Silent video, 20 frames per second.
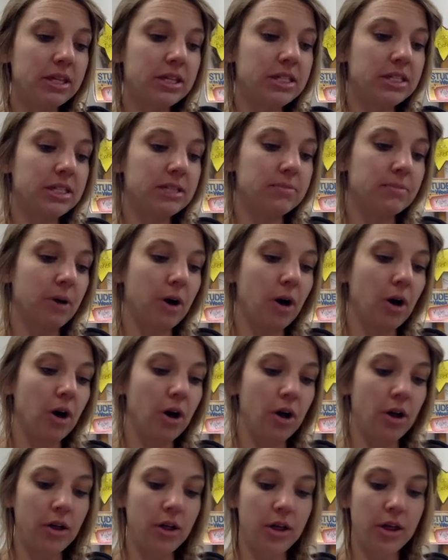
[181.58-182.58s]
this
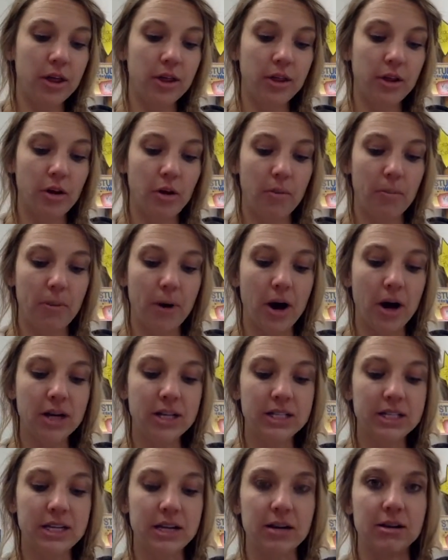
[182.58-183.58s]
small little
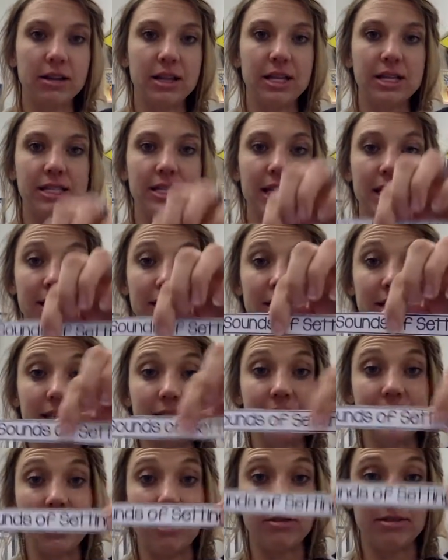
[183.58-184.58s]
box here that says the
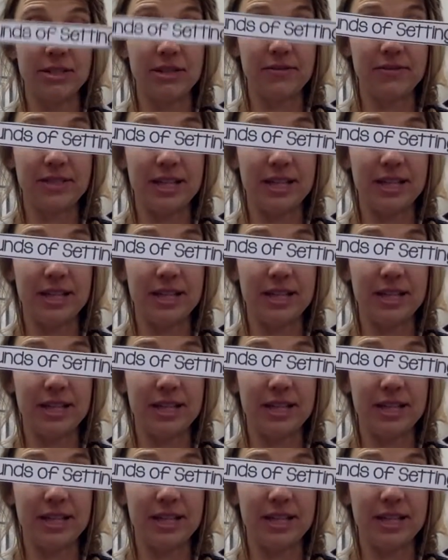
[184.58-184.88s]
sounds of